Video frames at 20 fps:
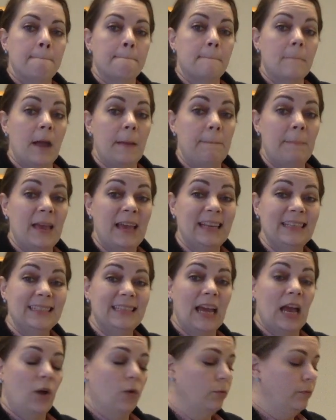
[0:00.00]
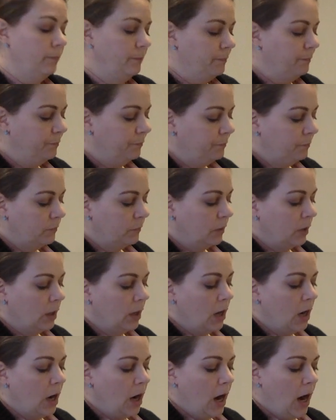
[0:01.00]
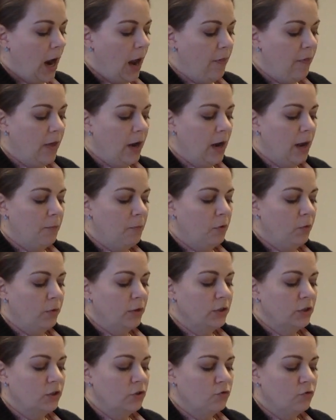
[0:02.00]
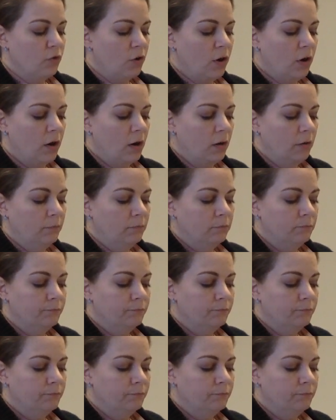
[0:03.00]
my pen down, and then I'm going to draw,